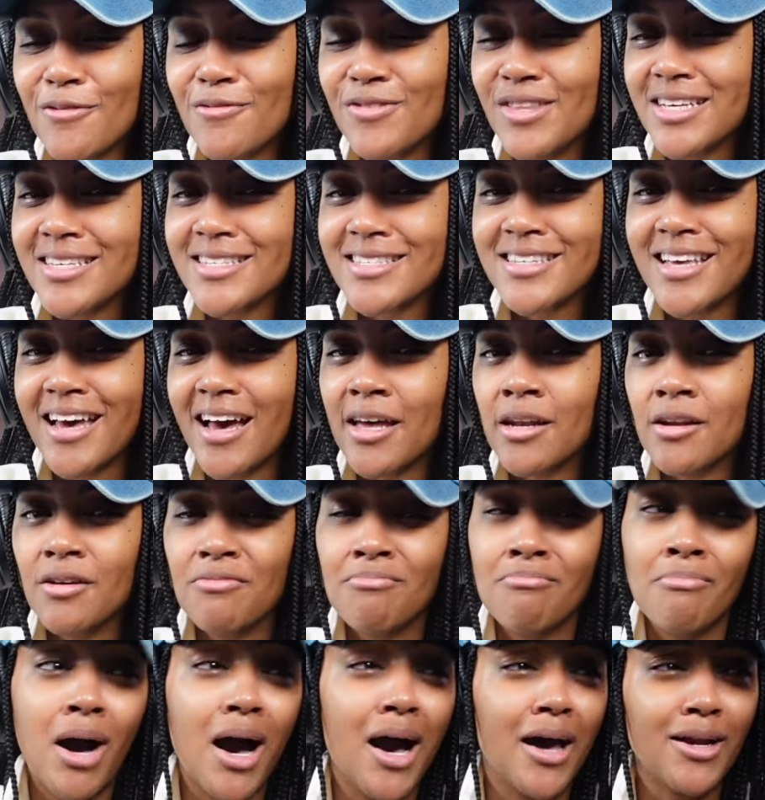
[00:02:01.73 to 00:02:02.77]
this kind of
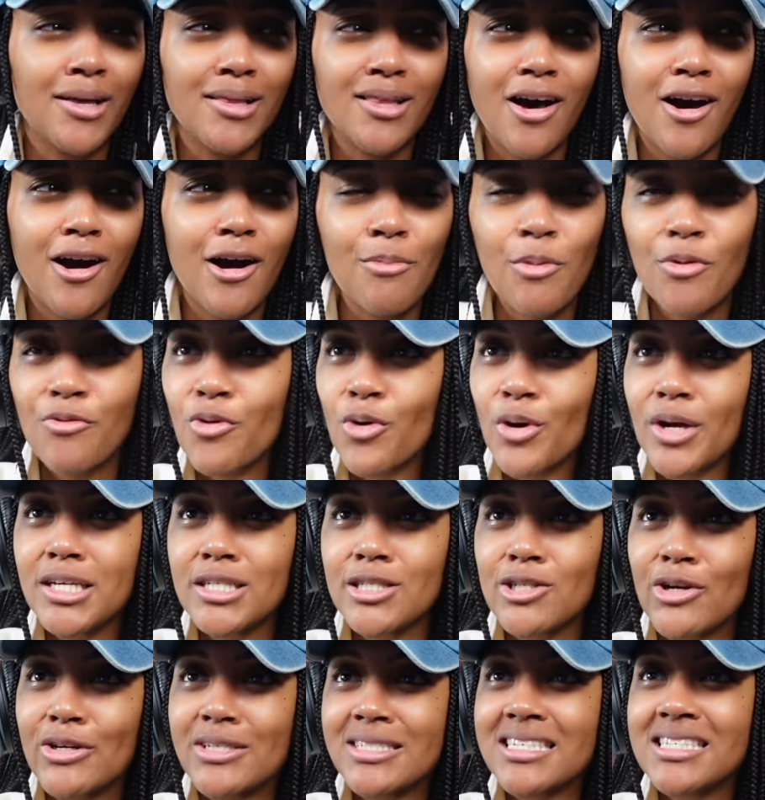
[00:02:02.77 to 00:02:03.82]
monologue before he
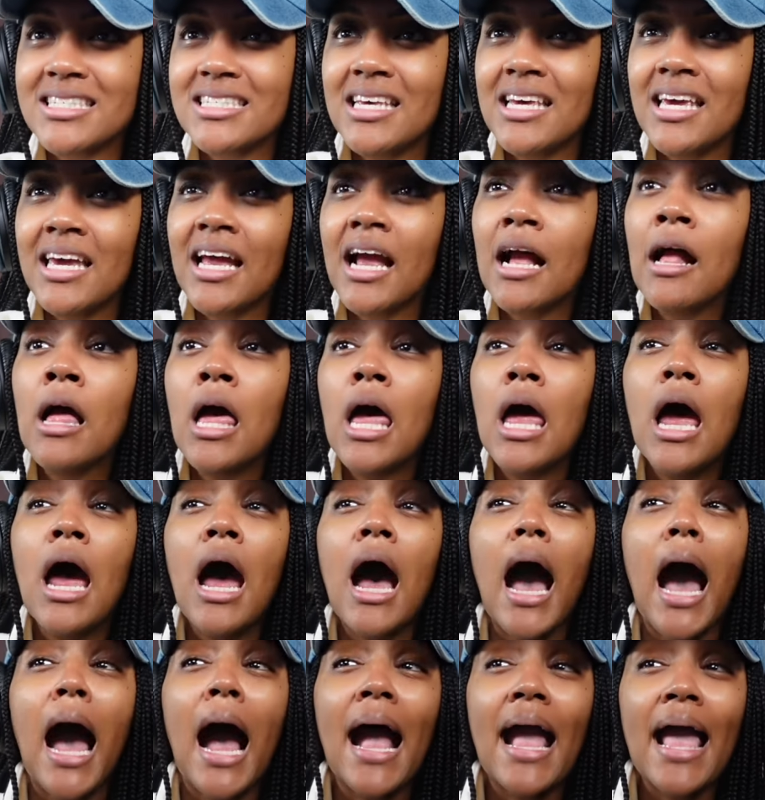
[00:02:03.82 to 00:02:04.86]
starts to sing.
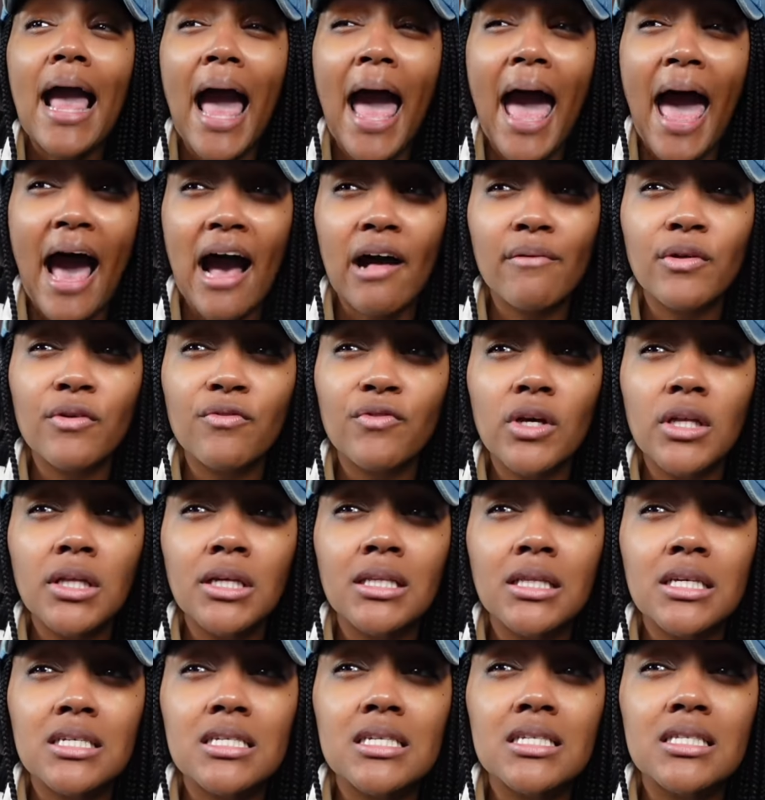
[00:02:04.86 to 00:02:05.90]
I have a feeling
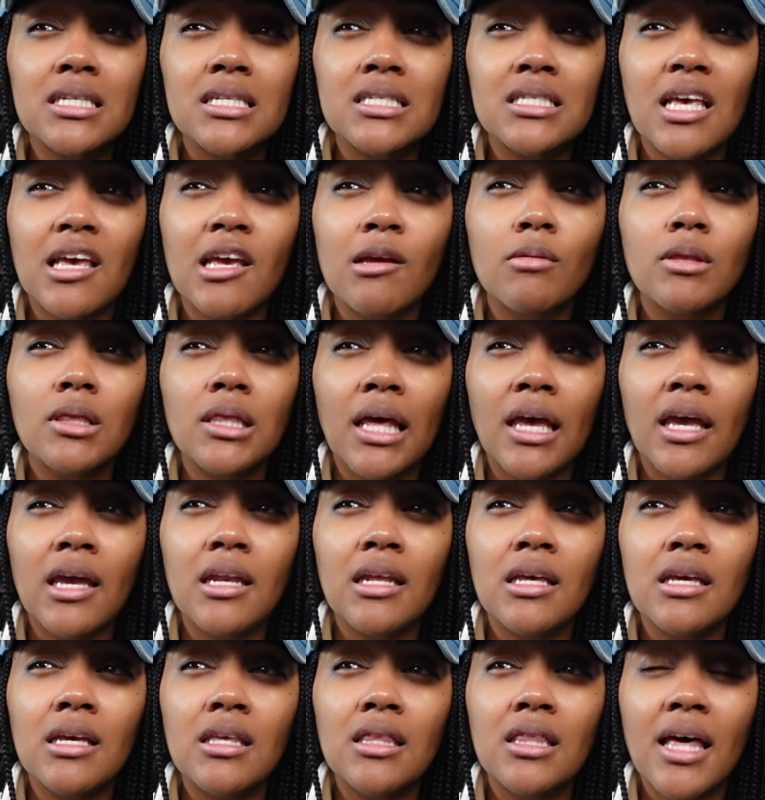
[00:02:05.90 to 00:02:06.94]
this is the same
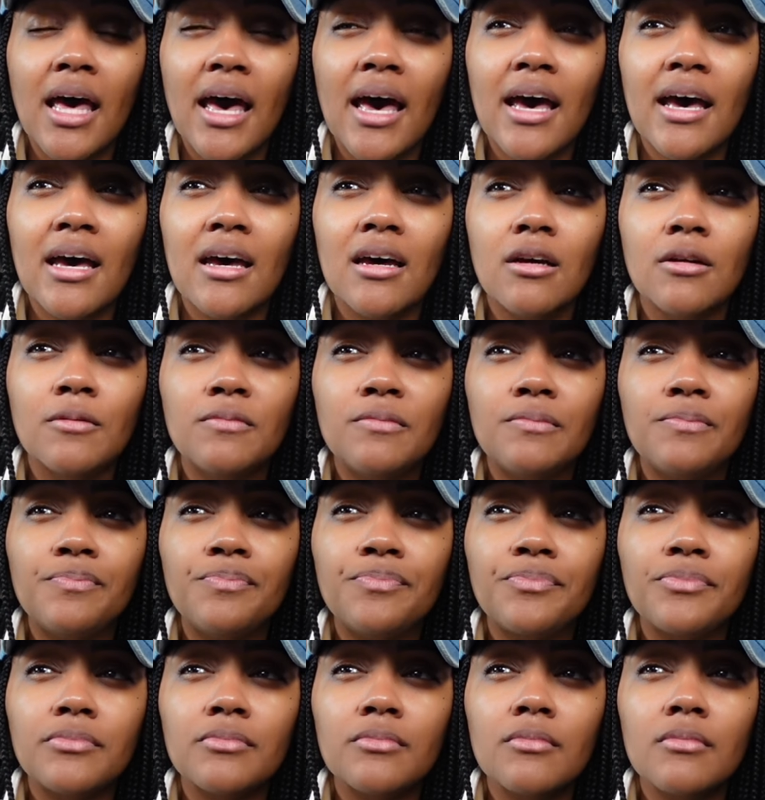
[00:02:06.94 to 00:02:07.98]
lady that
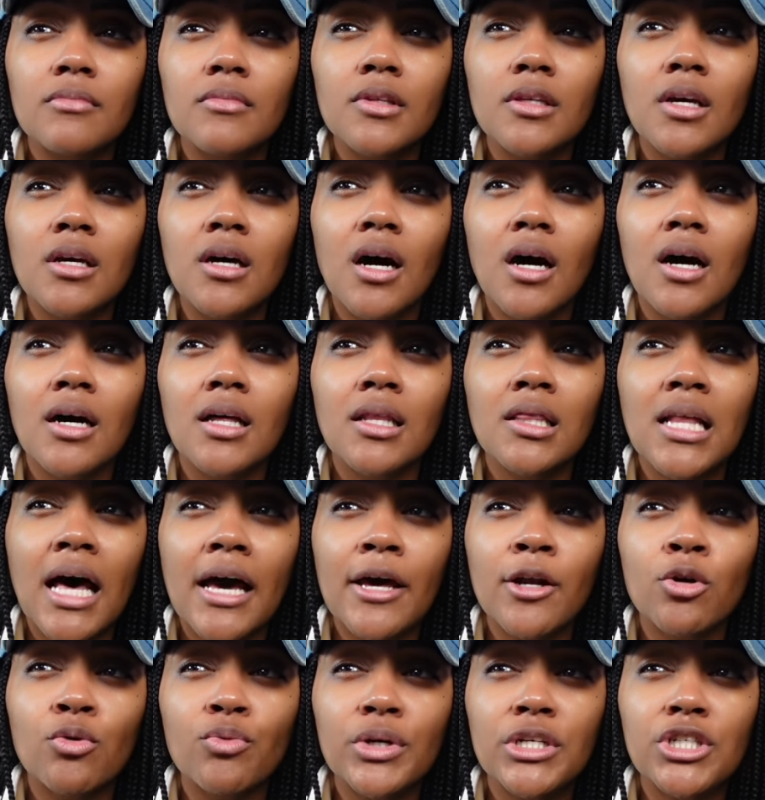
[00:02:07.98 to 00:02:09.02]

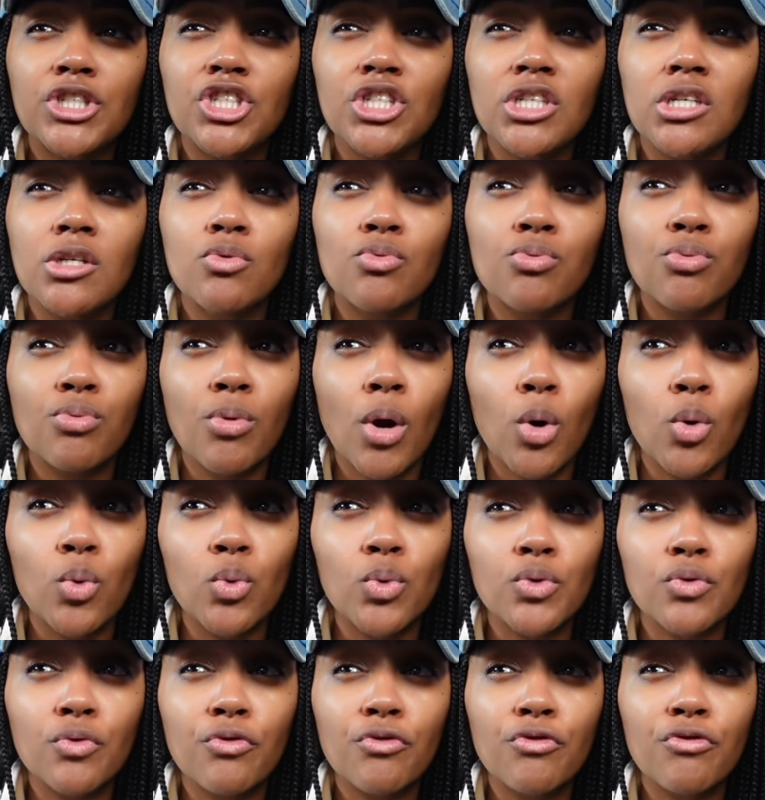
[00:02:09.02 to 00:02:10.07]
Lionel Richie
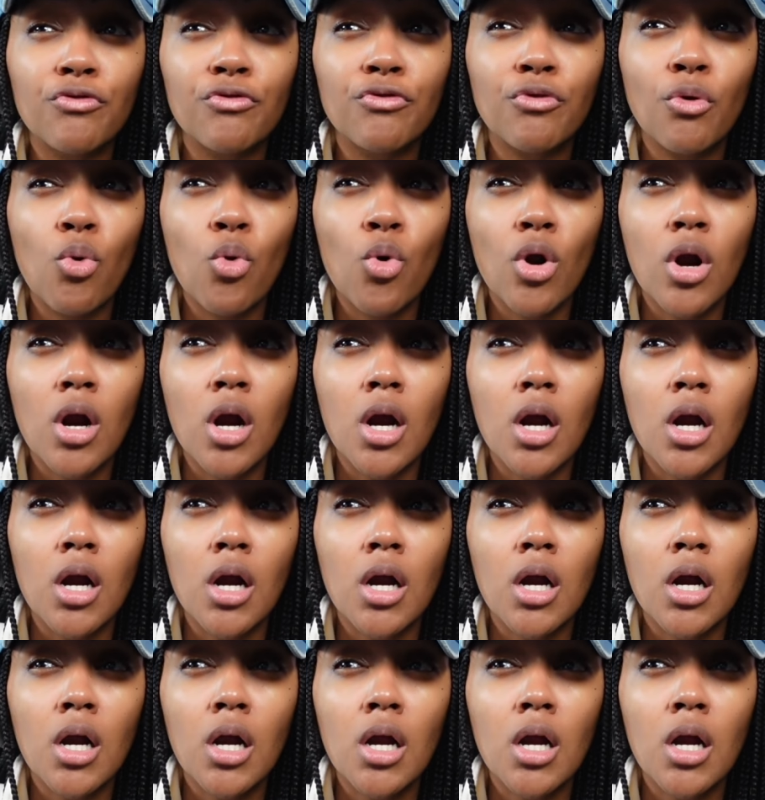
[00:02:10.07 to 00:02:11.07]
wrote for